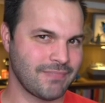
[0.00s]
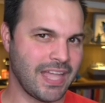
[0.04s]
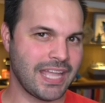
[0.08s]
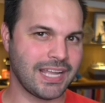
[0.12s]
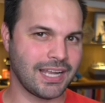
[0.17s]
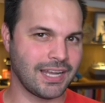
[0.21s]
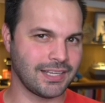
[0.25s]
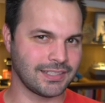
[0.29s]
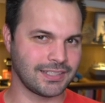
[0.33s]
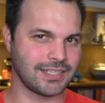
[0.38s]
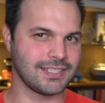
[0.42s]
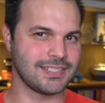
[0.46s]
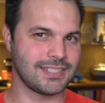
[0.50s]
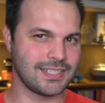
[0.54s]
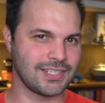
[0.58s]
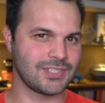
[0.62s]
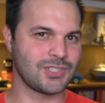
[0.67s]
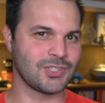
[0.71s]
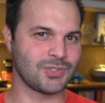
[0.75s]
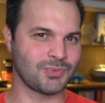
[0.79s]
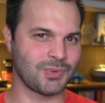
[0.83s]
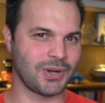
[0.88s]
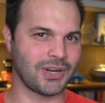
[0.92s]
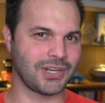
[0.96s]
Hang on, because
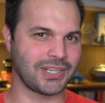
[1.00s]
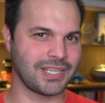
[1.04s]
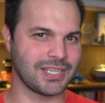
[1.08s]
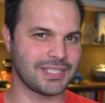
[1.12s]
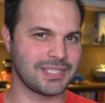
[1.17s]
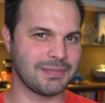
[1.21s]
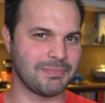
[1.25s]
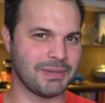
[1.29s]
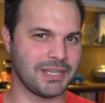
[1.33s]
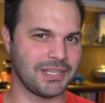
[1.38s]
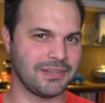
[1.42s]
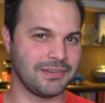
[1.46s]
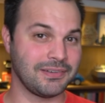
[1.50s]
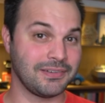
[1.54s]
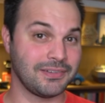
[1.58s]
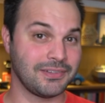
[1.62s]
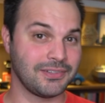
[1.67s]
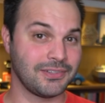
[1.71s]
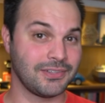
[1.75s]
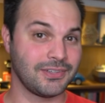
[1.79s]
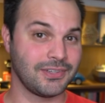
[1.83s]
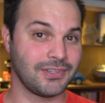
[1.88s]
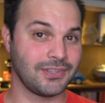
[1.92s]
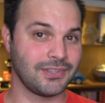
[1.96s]
this is where it gets a bit
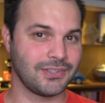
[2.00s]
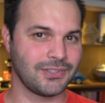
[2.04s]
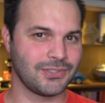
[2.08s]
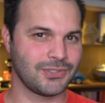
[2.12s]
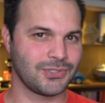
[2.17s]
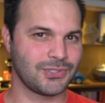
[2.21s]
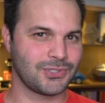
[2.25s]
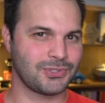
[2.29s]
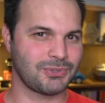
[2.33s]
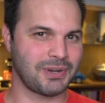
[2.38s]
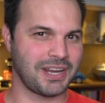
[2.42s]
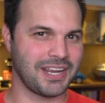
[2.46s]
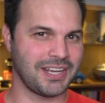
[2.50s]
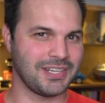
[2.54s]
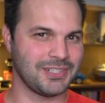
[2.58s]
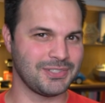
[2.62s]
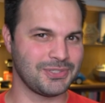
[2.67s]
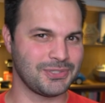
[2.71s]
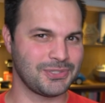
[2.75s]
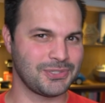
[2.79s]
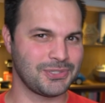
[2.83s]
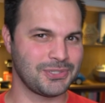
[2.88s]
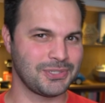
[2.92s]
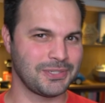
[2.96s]

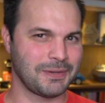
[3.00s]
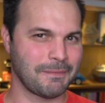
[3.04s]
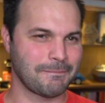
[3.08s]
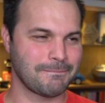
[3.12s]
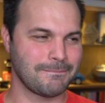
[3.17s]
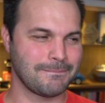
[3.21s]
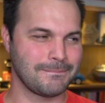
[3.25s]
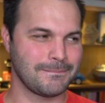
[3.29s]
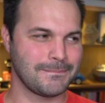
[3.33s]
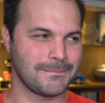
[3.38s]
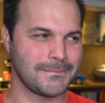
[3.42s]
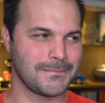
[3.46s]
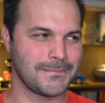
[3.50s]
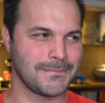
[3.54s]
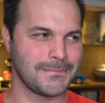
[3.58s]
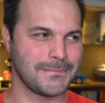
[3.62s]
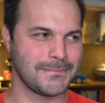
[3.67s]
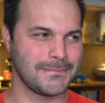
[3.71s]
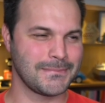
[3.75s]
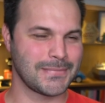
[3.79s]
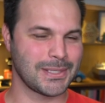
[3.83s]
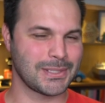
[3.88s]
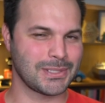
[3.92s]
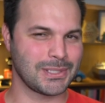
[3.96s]
strange
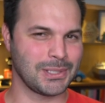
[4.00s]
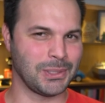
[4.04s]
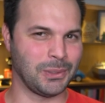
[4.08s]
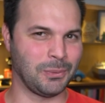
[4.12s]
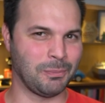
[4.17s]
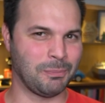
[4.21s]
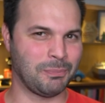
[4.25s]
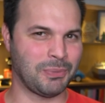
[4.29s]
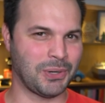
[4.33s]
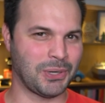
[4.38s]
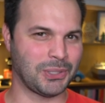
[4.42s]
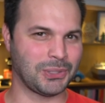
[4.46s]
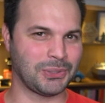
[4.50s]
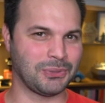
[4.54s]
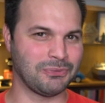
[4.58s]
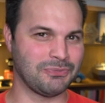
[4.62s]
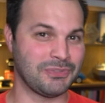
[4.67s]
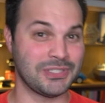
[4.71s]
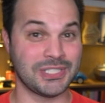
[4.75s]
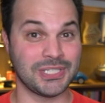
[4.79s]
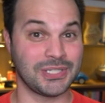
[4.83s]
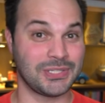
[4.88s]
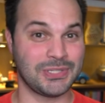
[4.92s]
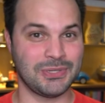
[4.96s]
nice little particle
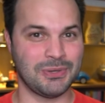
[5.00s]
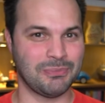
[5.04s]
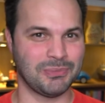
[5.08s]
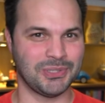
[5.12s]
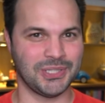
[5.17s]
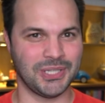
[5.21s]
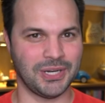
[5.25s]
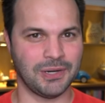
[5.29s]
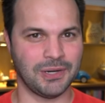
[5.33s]
physics humor